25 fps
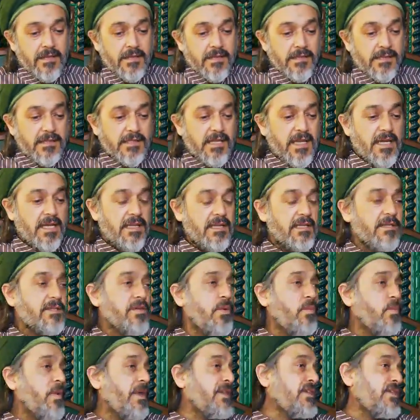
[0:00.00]
Say,
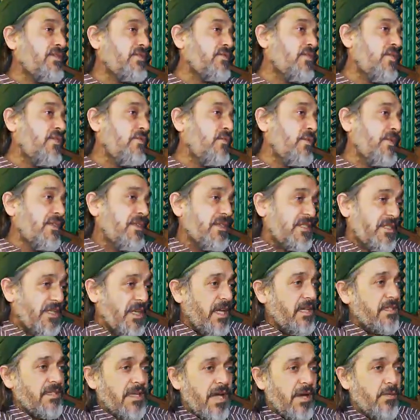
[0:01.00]
so what is wrong with this?
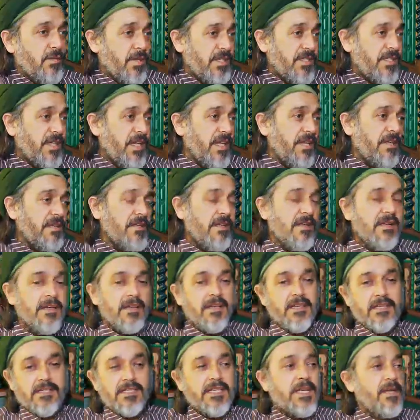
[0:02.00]
Yes, I will say.
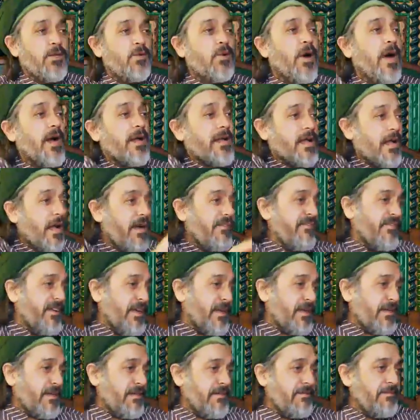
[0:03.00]
Say, you are
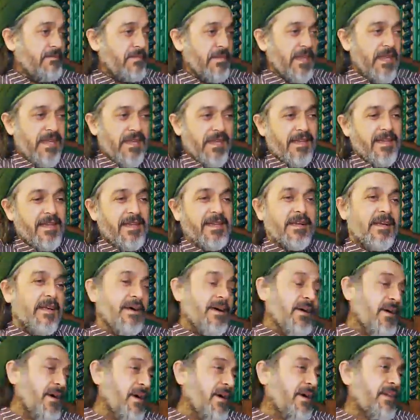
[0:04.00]
kafir?
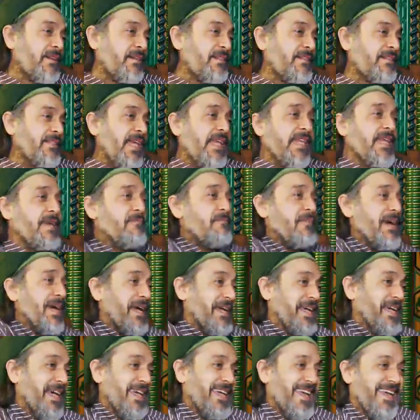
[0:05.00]
Send him
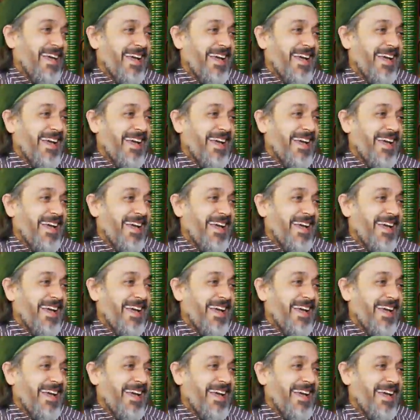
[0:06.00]
back.